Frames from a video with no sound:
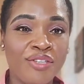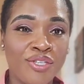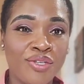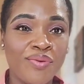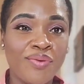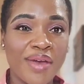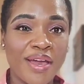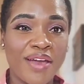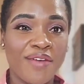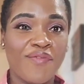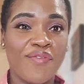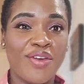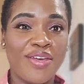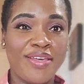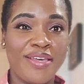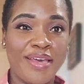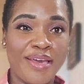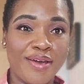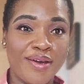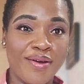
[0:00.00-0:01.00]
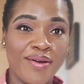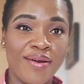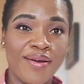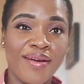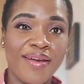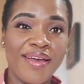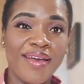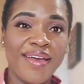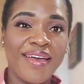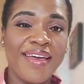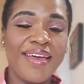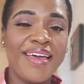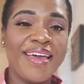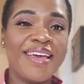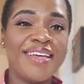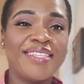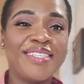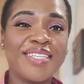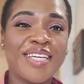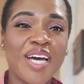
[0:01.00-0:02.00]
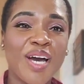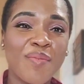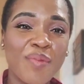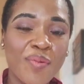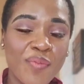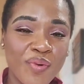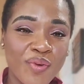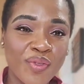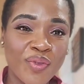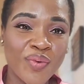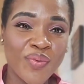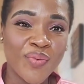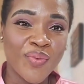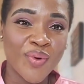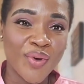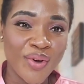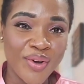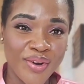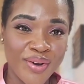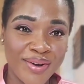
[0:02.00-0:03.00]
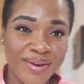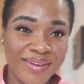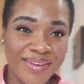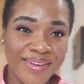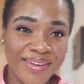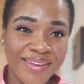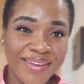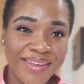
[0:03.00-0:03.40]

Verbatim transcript: do every year is come up with a word